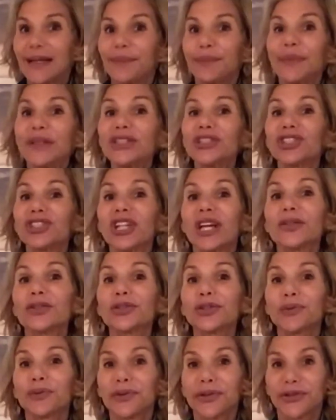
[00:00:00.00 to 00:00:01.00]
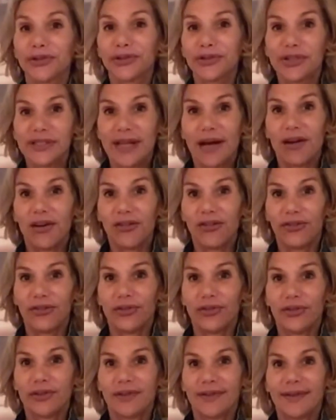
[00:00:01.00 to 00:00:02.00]
Be gentle with yourself,
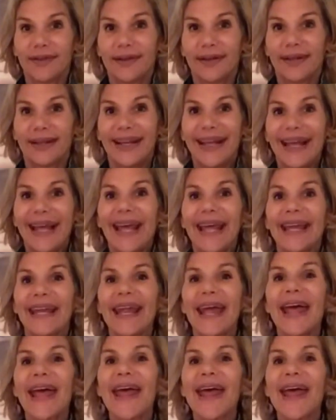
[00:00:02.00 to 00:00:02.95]
and